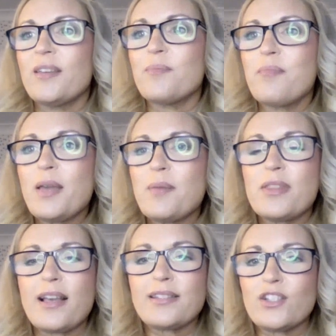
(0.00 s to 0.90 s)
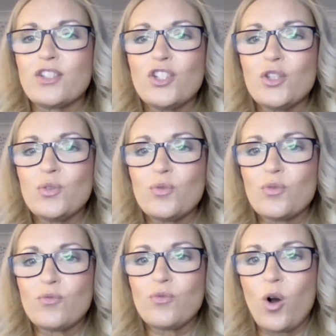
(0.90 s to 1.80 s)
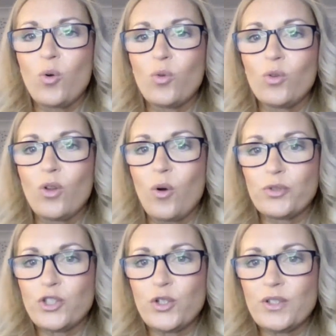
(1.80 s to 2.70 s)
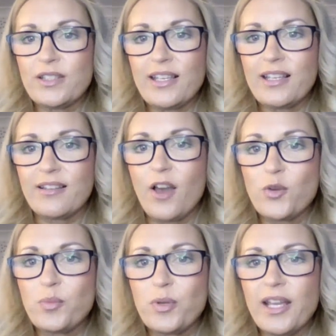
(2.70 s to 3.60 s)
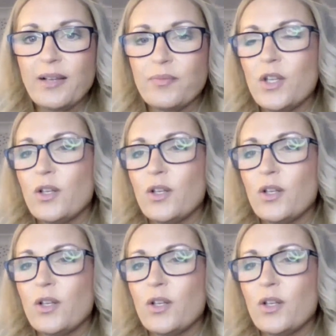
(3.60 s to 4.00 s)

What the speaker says: Maybe there's a new role opportunity opening.